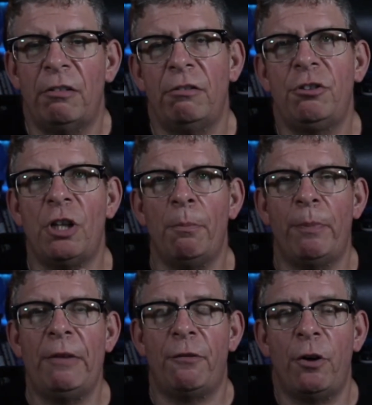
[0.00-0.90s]
jump
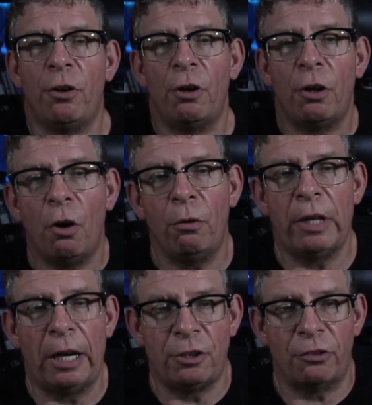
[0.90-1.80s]
in further.
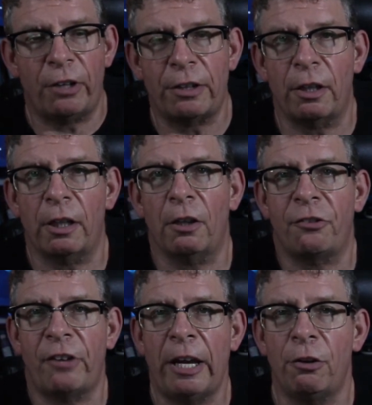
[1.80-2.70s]
And just like the little
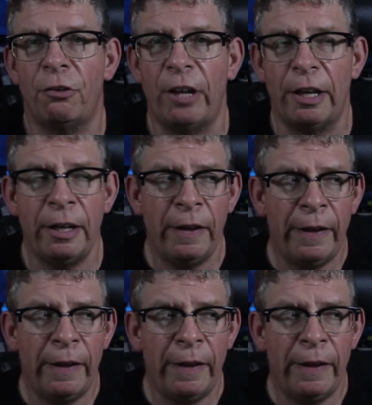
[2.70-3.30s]
stinger said,